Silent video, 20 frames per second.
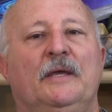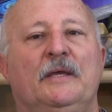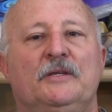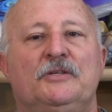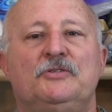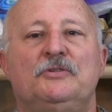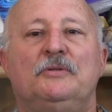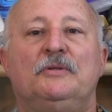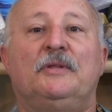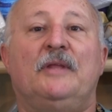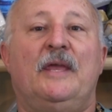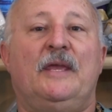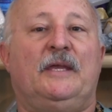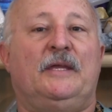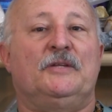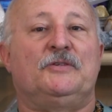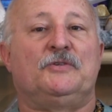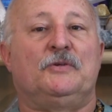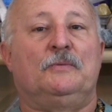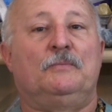like
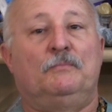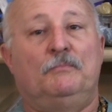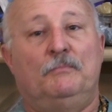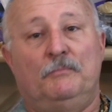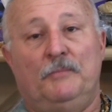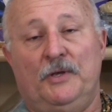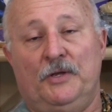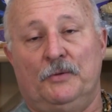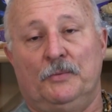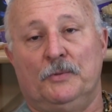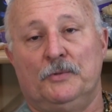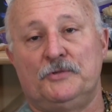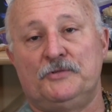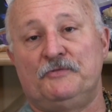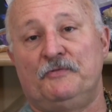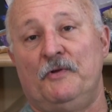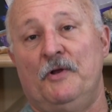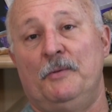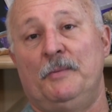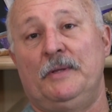take its
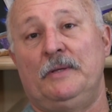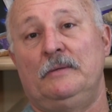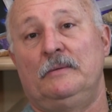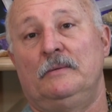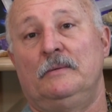minerals from it.